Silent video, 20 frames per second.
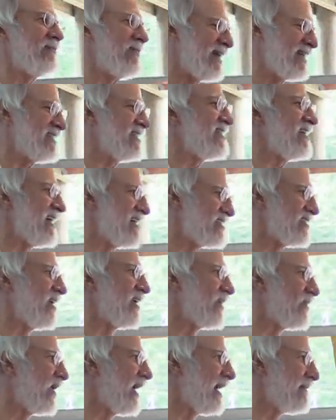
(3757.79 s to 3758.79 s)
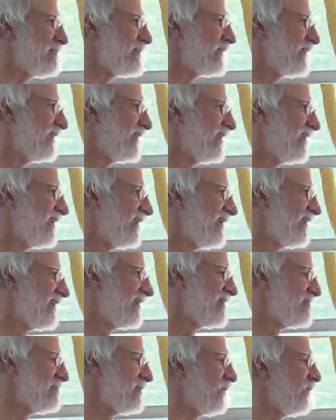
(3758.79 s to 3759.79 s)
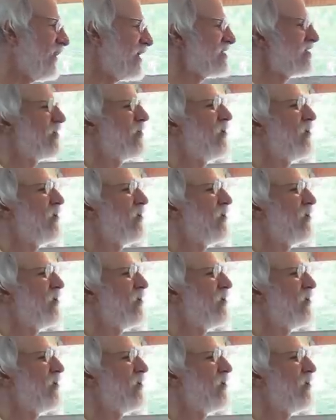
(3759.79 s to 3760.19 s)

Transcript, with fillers: makes it taste like crap. But once it